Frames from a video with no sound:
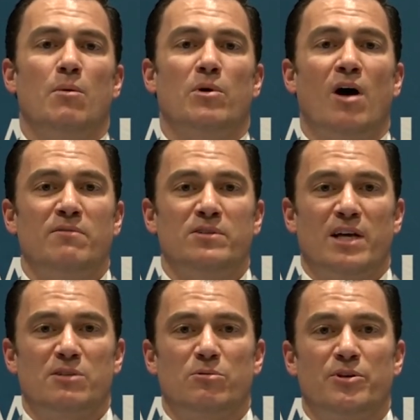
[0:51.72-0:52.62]
But
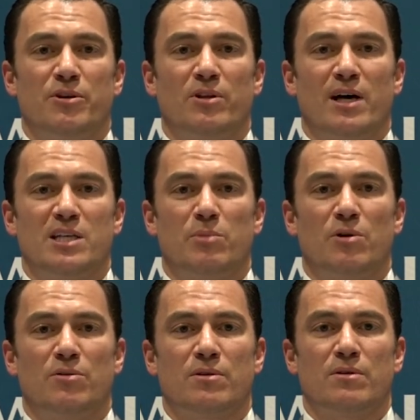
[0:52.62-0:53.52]
oftentimes, we will utilize
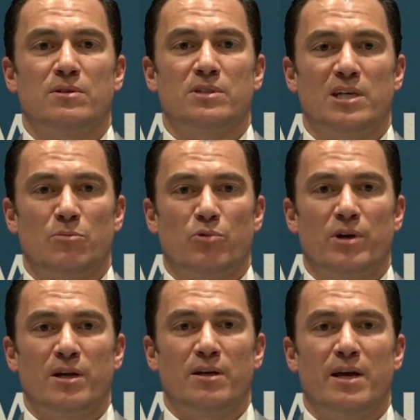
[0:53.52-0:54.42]
both skin
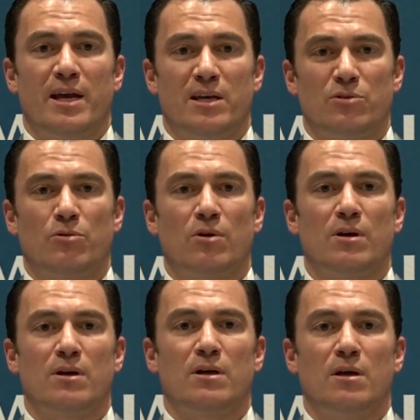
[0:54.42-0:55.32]
prick and
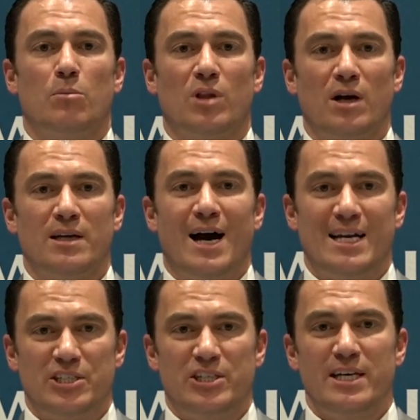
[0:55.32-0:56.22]
or blood
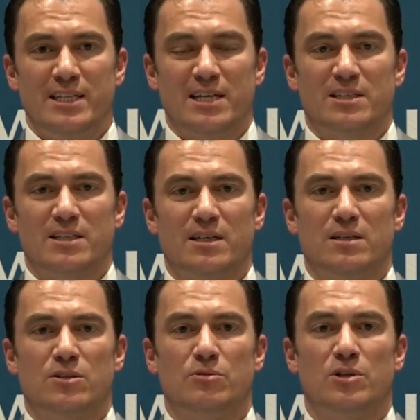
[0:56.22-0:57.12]
IgE testing
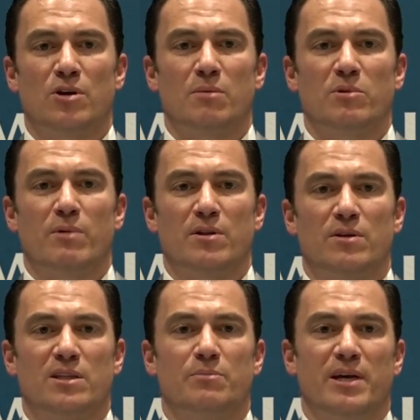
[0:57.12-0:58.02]
to determine whether or
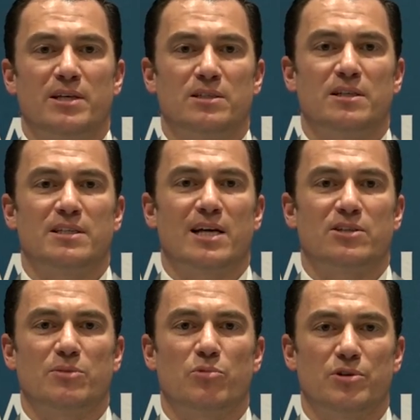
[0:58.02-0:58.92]
not the patient is
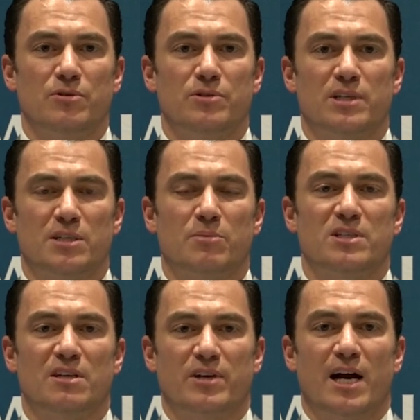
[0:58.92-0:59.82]
actually producing
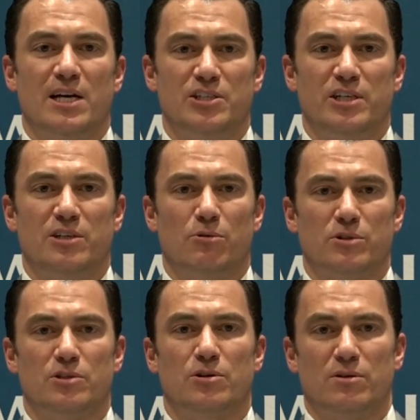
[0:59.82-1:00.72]
specific IgE
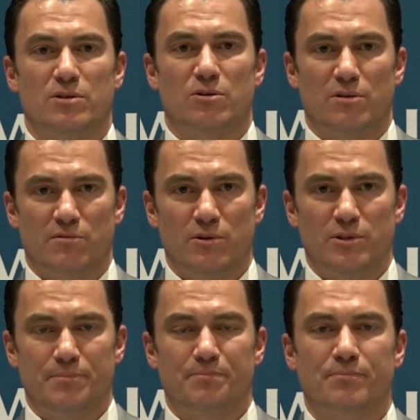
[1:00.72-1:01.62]
towards a certain food.